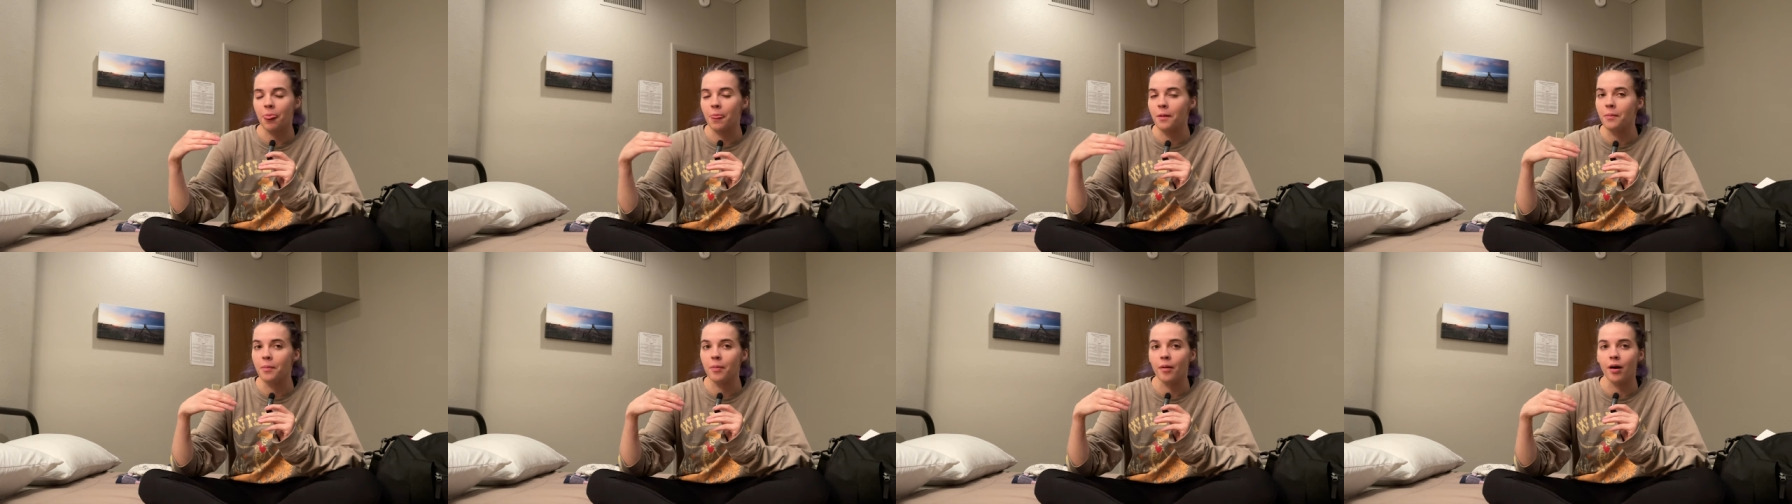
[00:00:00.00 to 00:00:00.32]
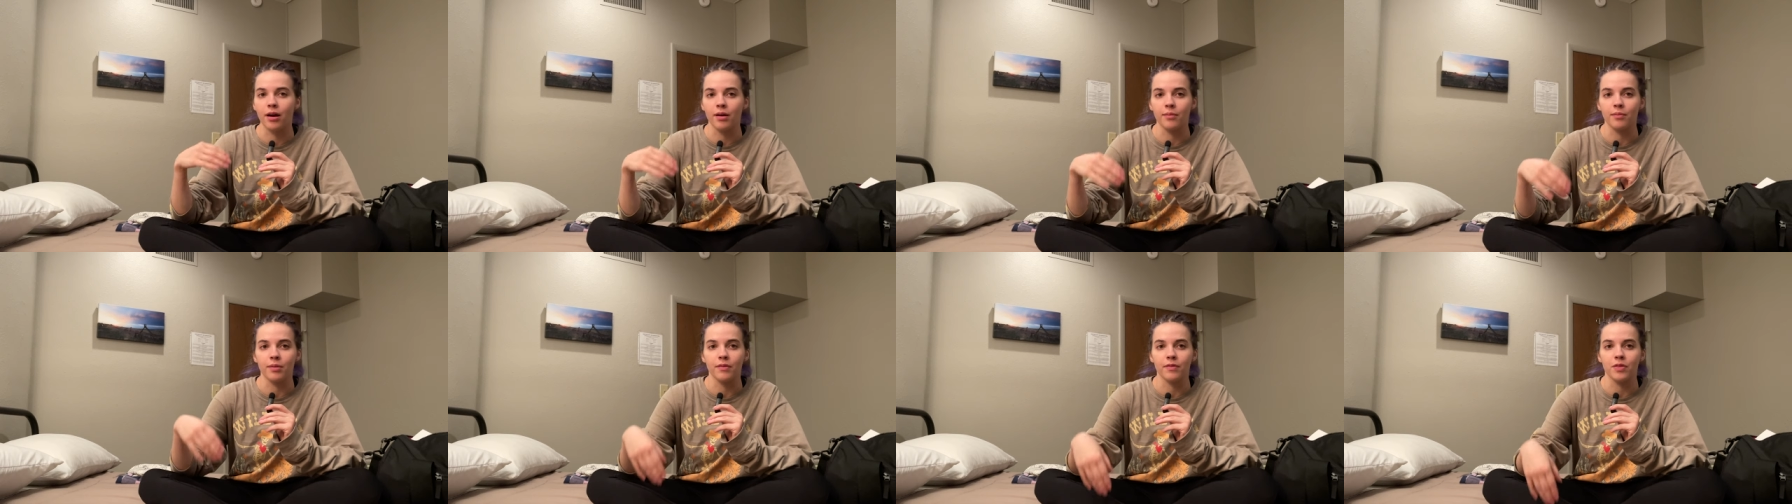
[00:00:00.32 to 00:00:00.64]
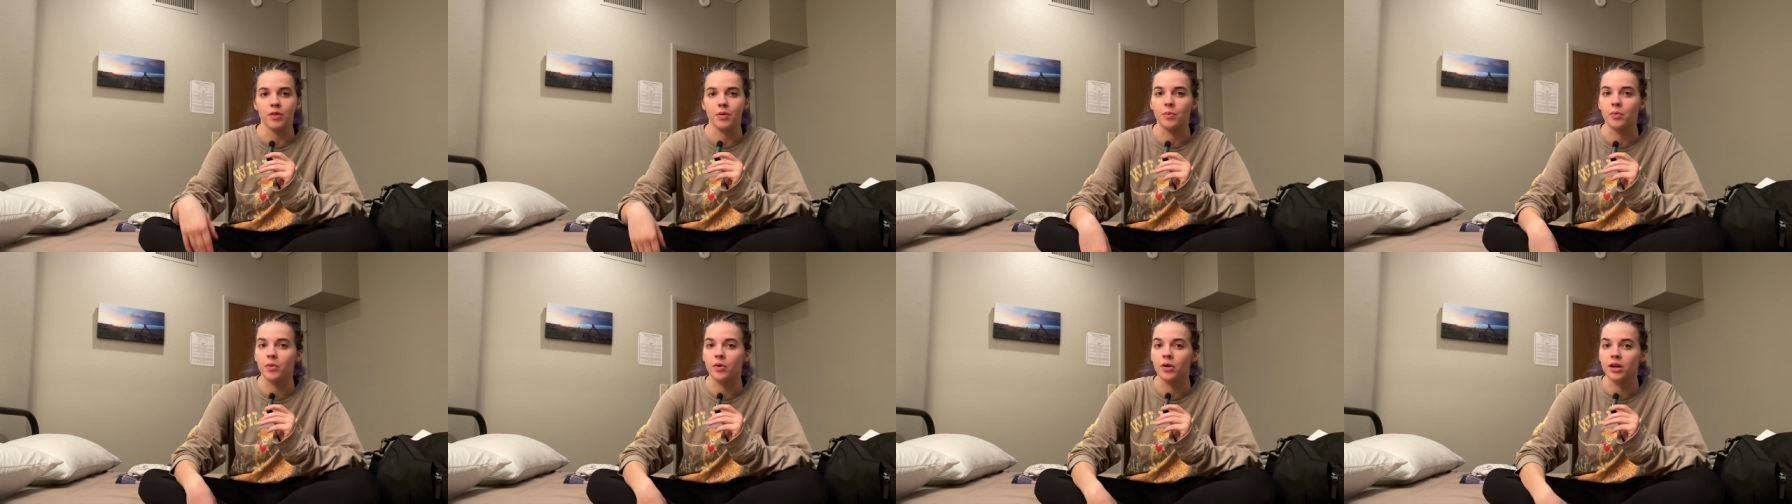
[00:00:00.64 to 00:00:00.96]
the bottom of
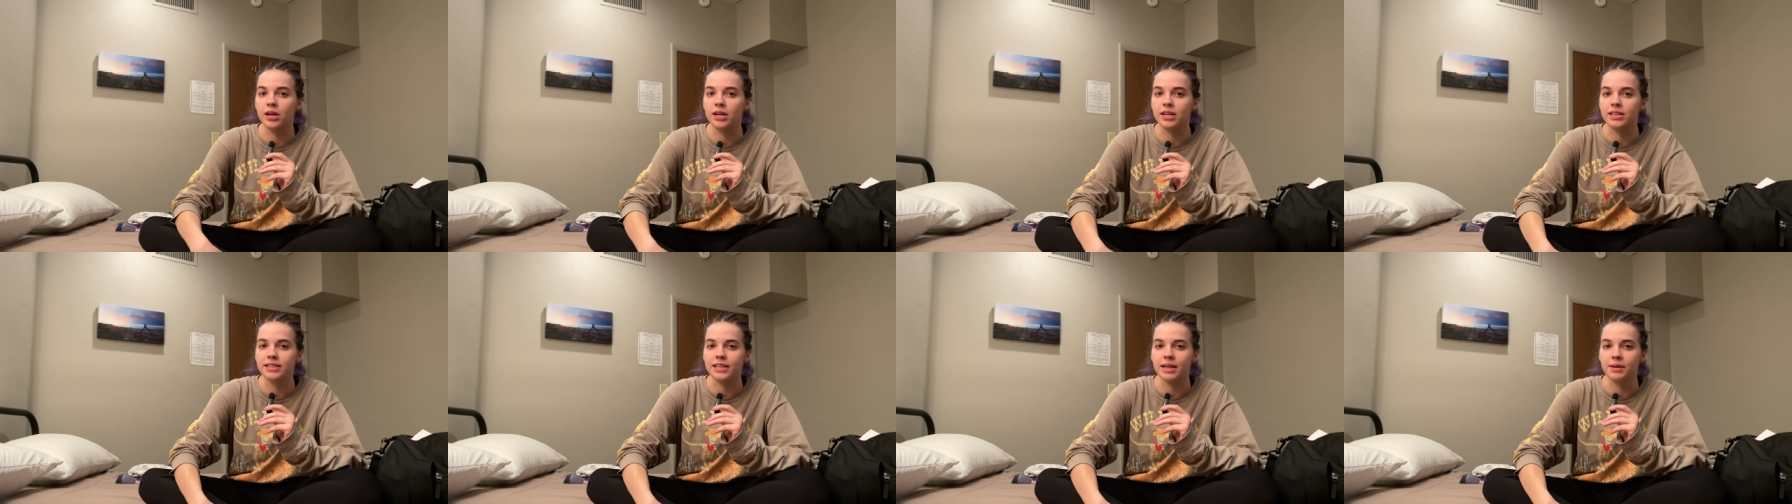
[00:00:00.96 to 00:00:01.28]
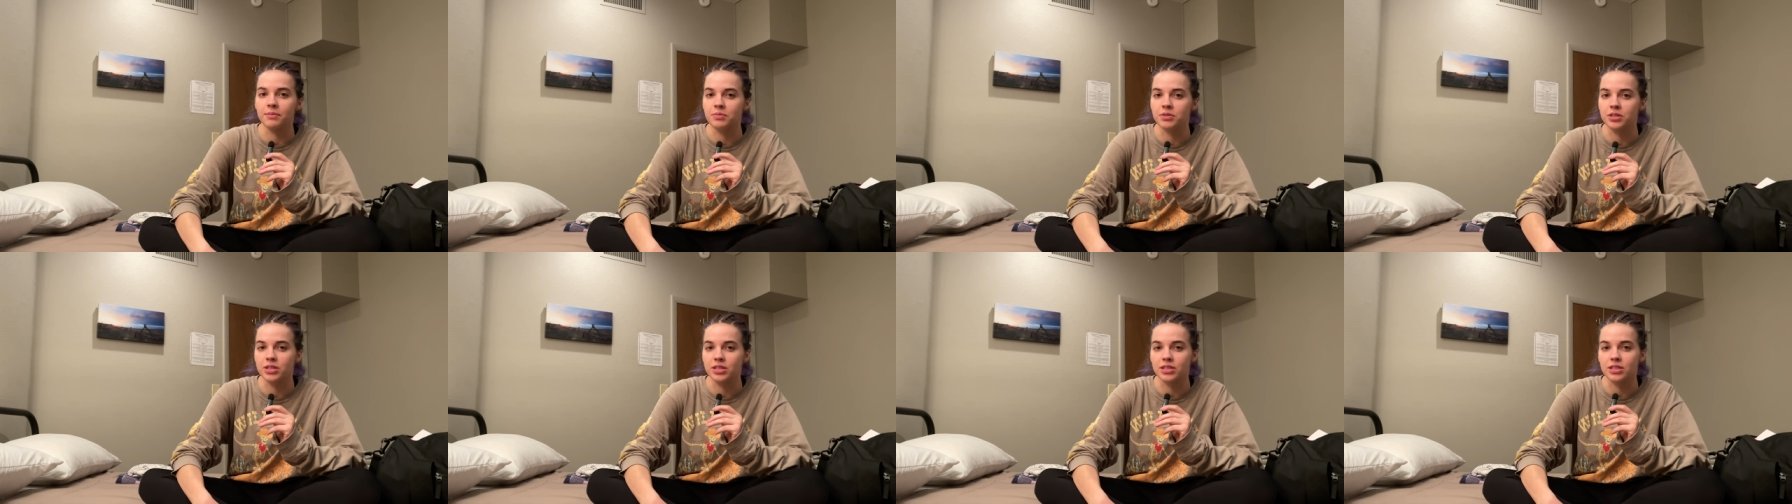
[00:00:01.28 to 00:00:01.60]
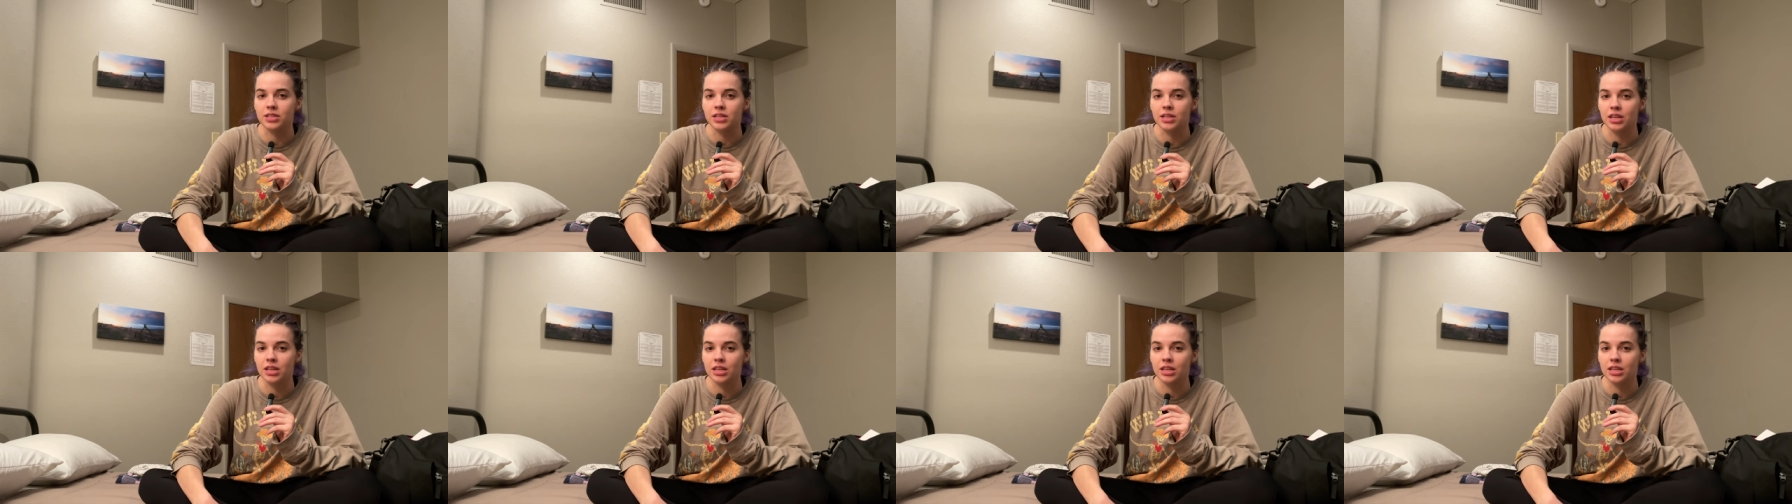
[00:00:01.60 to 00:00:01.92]
the board because I'm
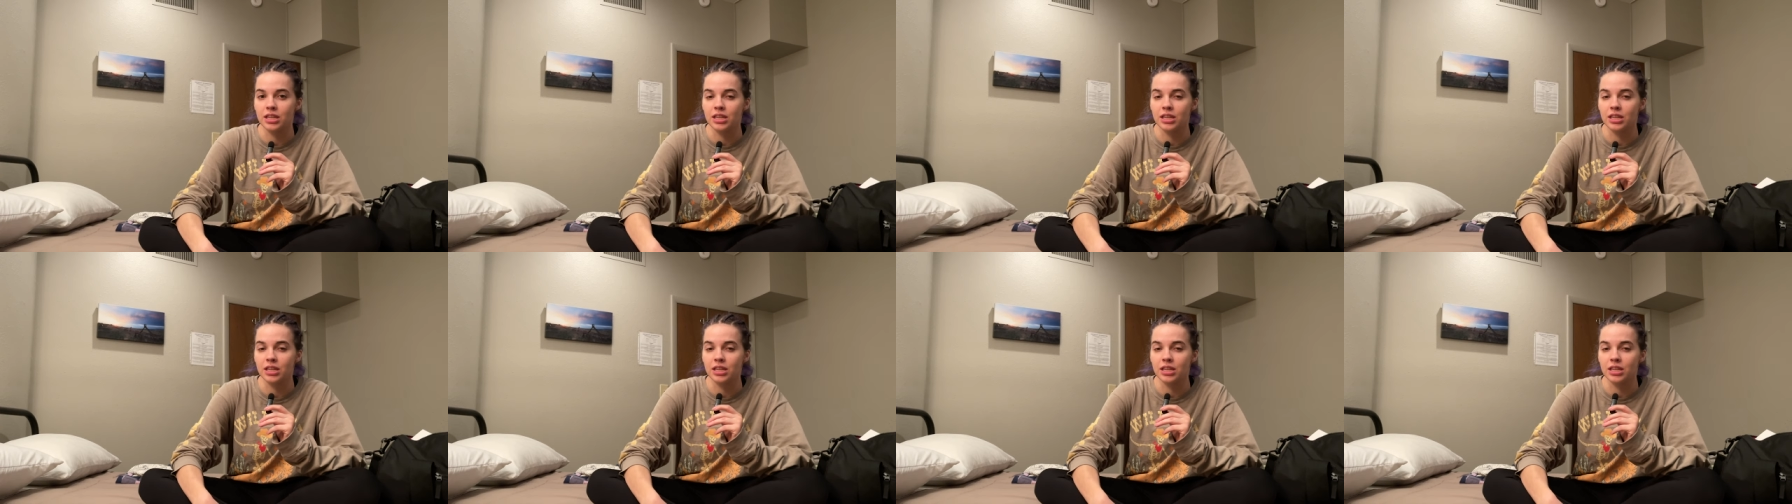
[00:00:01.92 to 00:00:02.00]
just